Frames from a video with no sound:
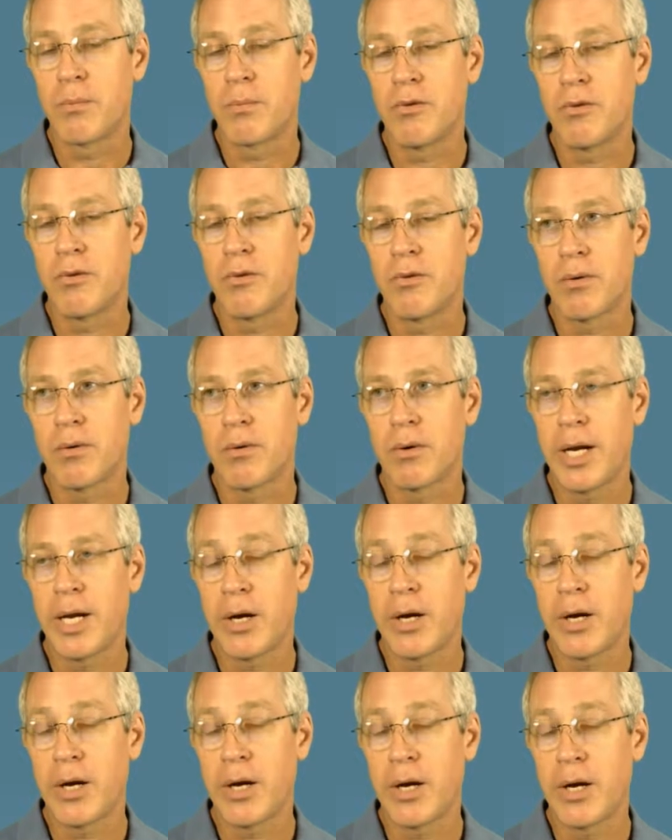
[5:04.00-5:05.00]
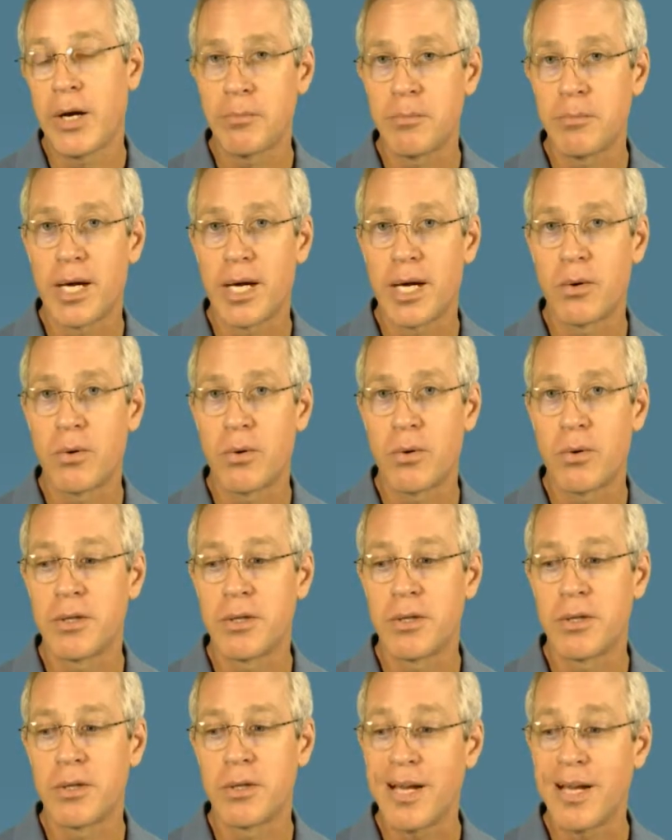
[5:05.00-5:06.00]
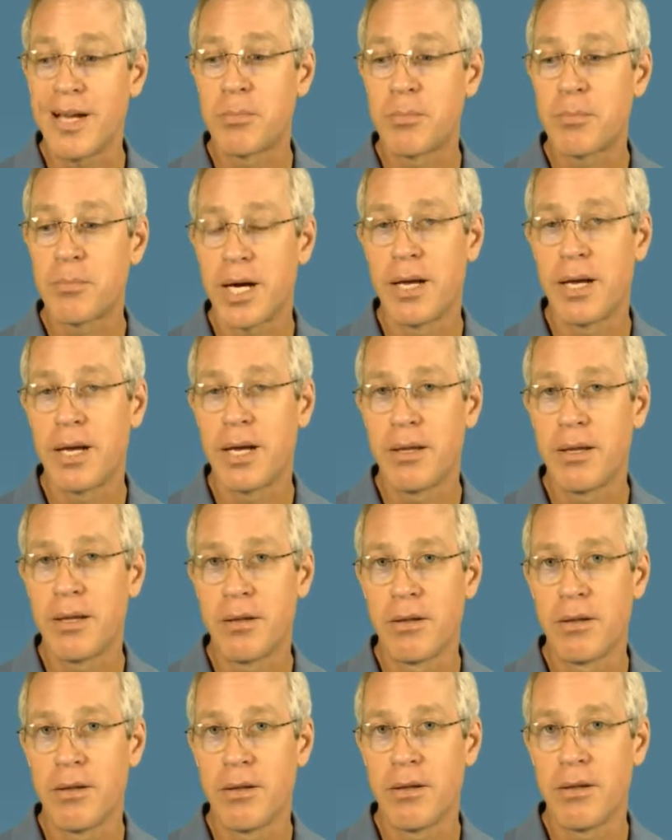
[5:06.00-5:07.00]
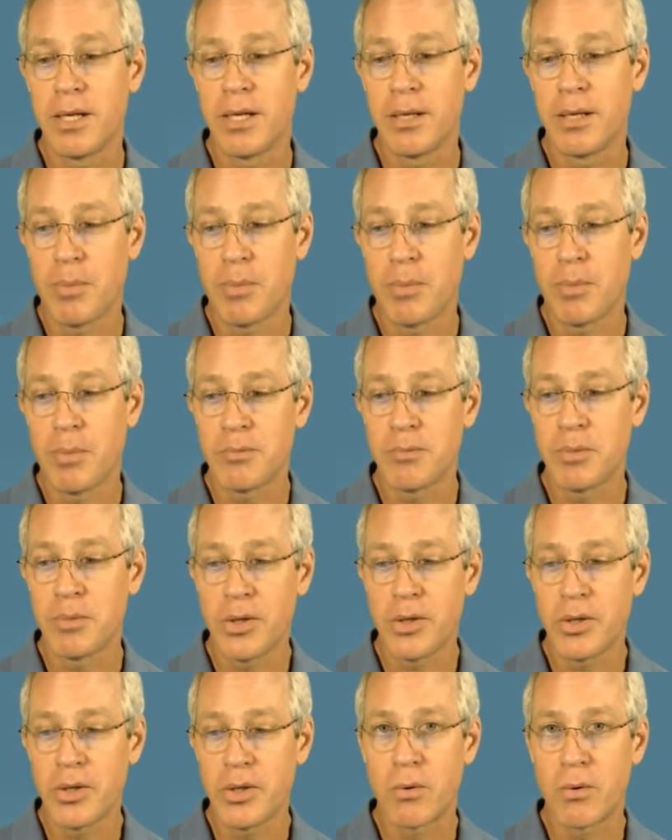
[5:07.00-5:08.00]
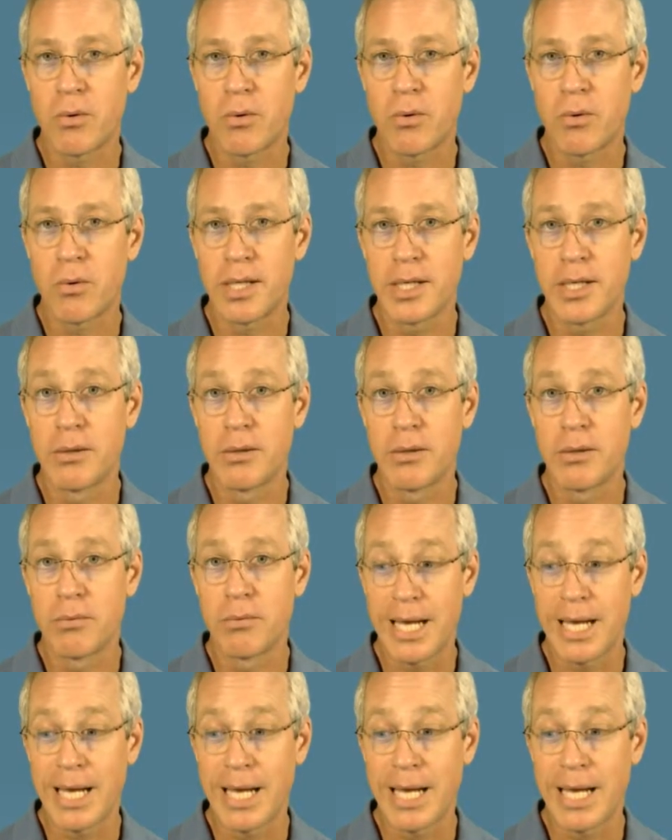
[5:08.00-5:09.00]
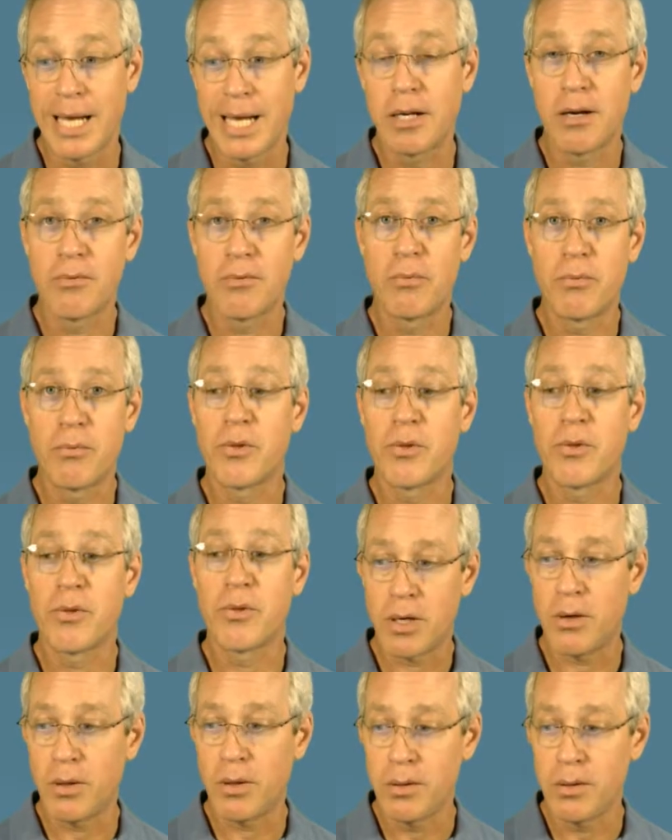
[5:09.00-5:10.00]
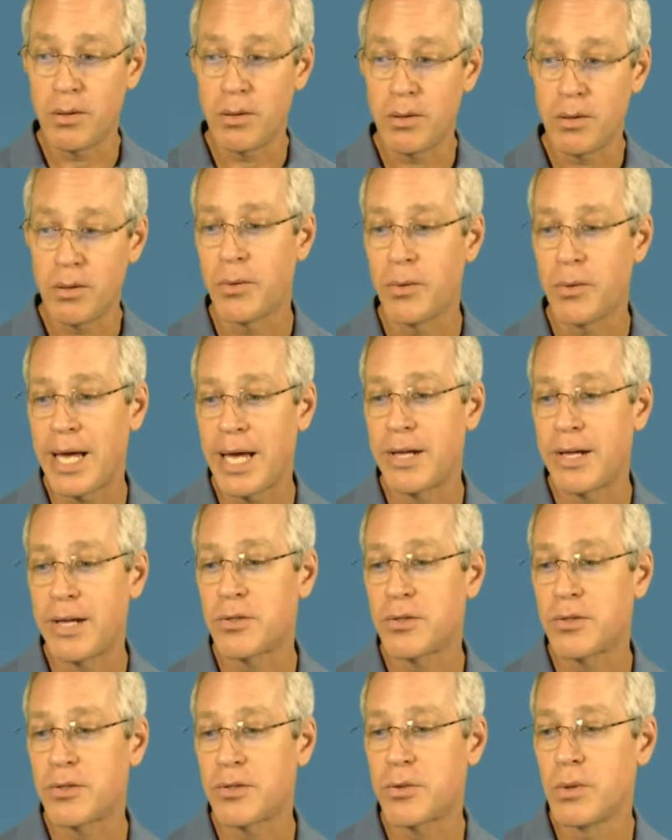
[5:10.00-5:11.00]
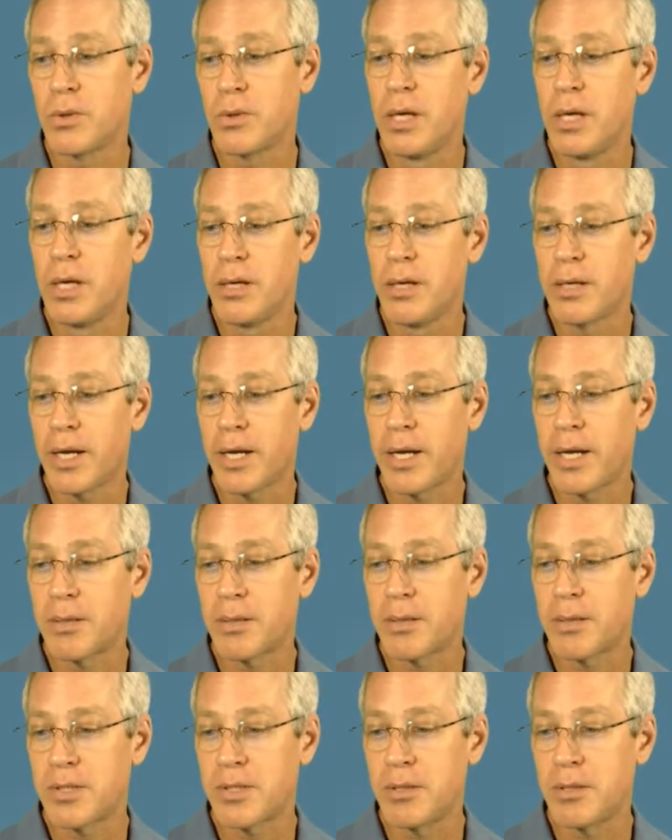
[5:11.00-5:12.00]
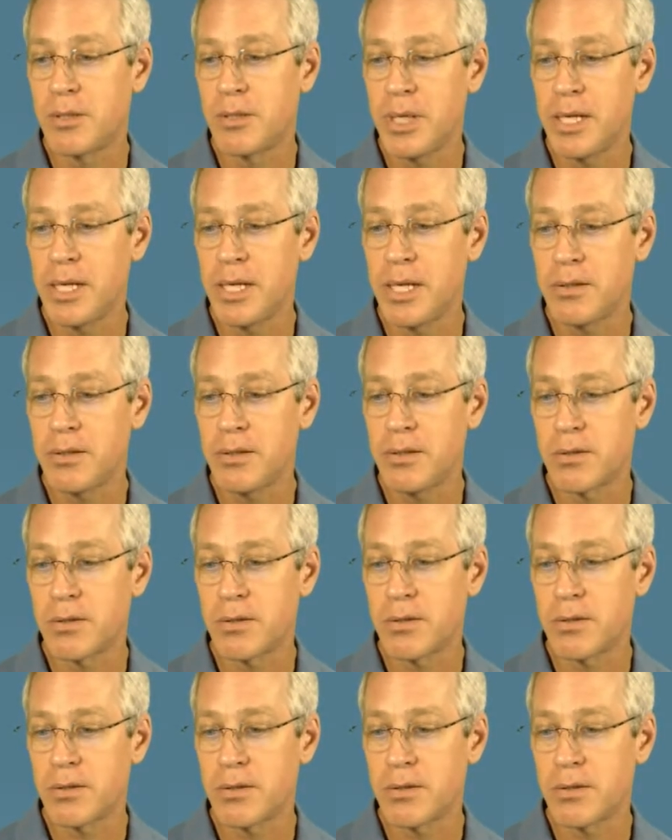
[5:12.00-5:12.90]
is heralded by or defined by the possibility or the reality of withdrawal. So we add to cannabis dependence